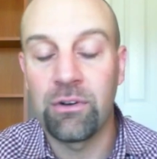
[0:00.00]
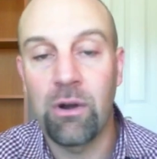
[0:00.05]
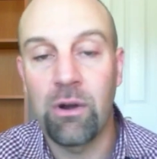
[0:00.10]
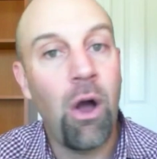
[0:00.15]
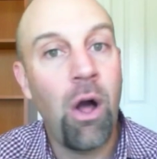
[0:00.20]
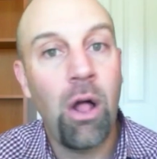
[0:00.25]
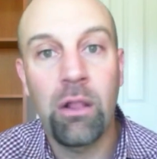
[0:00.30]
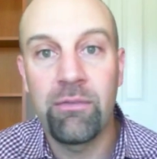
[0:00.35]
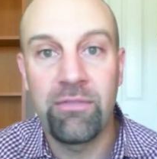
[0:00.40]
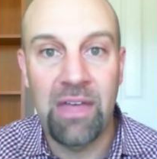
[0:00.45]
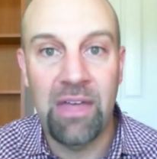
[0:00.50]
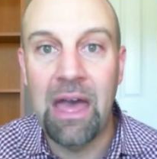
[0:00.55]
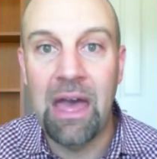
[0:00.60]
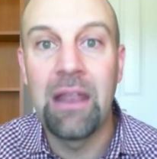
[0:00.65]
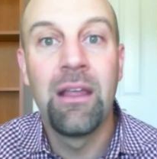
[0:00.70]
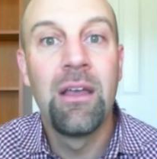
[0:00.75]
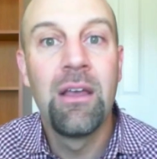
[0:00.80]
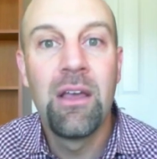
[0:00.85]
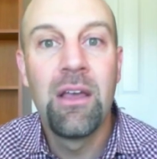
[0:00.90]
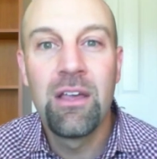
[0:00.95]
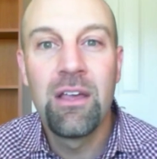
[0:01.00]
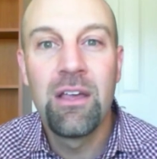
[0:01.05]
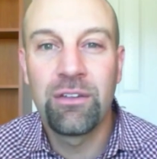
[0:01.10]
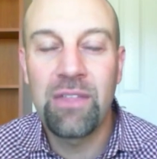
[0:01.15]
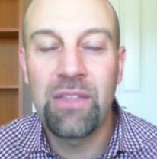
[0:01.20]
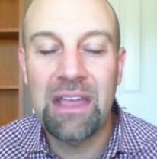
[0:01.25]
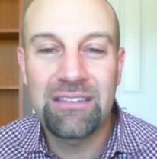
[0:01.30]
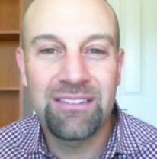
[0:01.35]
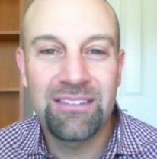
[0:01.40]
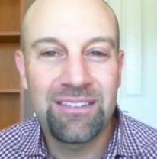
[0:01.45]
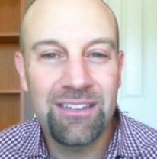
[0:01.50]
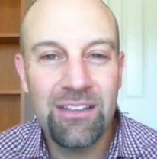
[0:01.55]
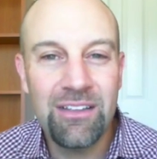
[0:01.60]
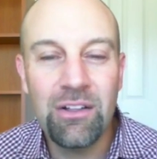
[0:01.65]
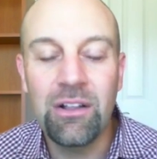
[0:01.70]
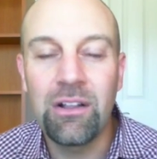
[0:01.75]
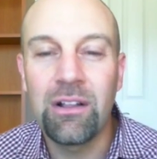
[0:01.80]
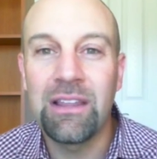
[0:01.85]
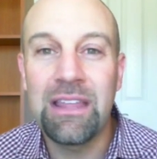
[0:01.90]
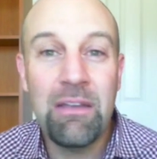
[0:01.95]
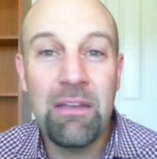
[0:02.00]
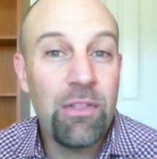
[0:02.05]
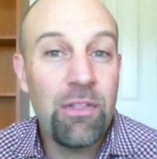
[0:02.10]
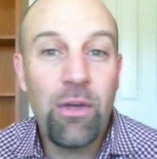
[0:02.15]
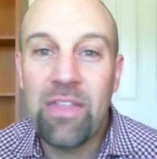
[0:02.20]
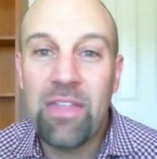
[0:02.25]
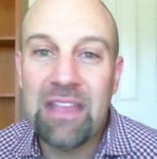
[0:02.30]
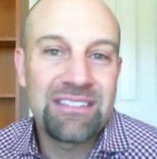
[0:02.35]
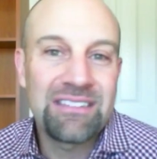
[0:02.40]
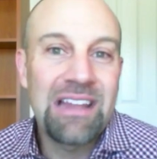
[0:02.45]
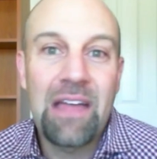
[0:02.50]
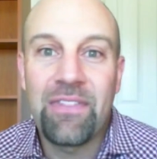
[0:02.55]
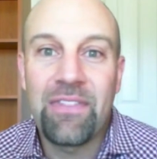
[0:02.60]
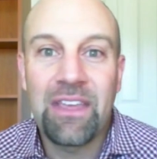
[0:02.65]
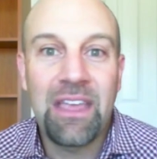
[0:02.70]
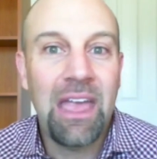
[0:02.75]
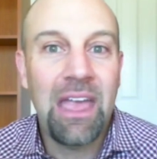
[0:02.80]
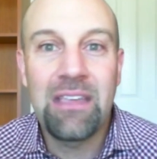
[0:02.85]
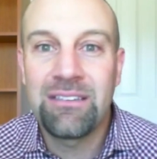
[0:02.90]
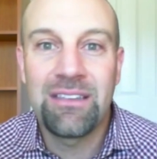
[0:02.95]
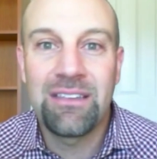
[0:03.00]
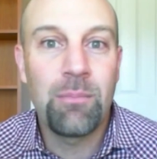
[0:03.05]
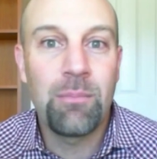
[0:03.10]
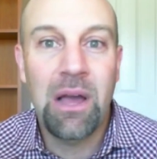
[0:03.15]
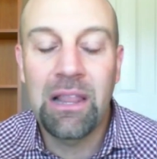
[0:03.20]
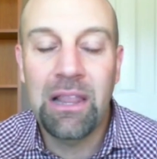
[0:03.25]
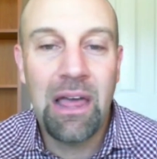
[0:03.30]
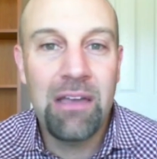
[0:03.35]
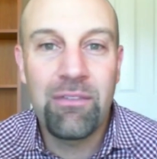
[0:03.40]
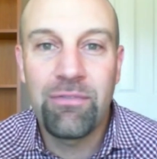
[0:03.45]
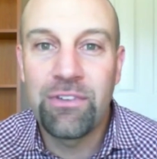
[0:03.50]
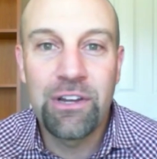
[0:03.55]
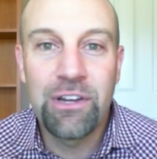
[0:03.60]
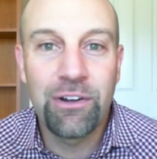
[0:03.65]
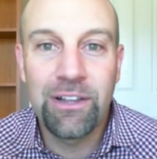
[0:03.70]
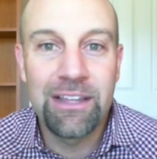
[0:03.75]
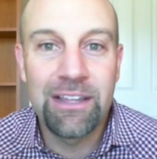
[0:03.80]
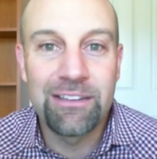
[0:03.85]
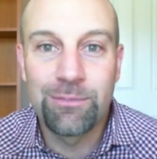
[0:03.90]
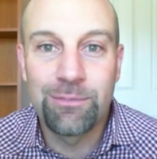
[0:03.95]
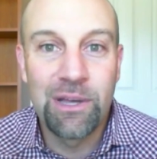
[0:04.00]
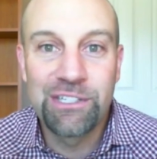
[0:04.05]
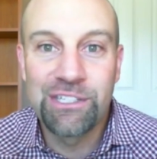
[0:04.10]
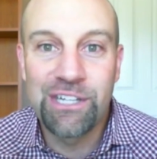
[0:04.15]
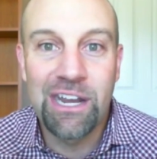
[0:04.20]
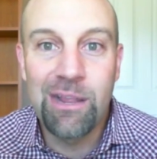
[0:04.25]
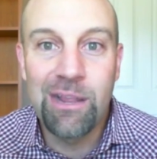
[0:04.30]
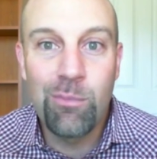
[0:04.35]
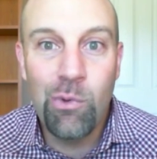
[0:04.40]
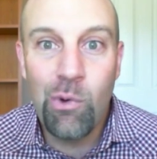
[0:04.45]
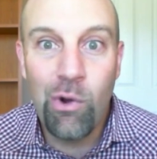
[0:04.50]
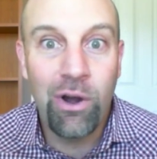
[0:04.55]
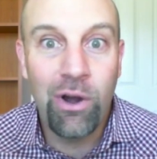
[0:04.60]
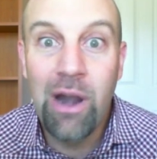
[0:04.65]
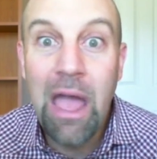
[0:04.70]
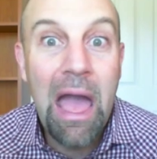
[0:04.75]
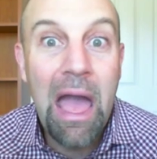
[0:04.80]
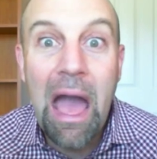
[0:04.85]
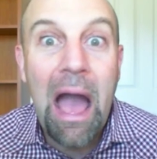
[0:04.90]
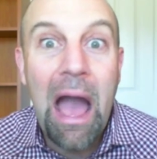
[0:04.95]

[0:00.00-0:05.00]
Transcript: or all of that. So that's still, even though that's not the case in my life nearly as much anymore,